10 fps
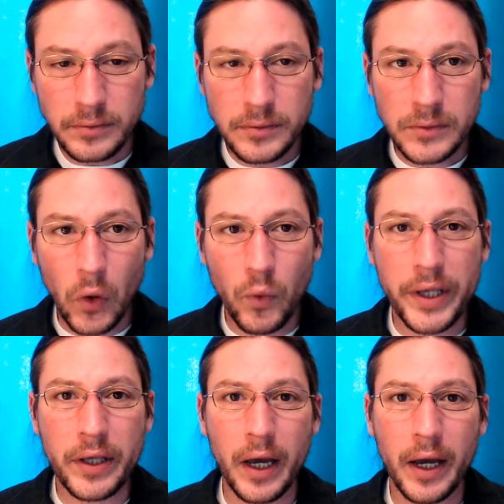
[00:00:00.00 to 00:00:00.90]

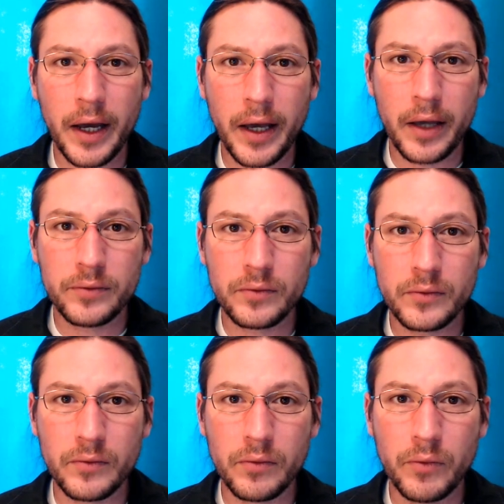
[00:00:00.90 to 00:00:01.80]
when
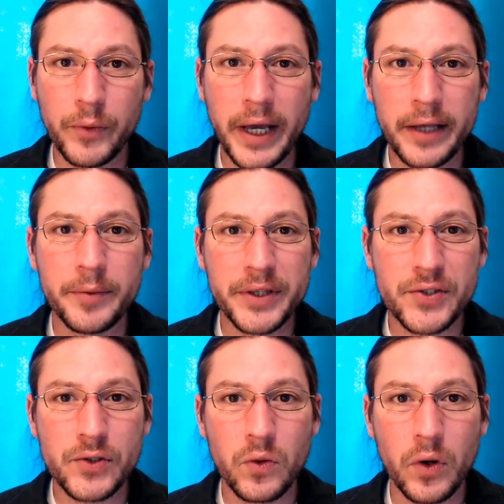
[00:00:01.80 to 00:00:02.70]
we had them at the
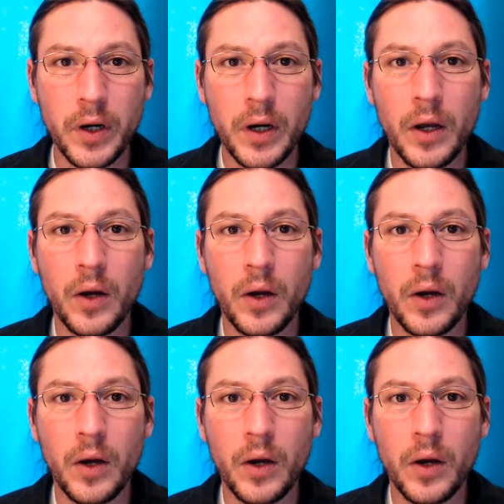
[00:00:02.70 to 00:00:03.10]
store,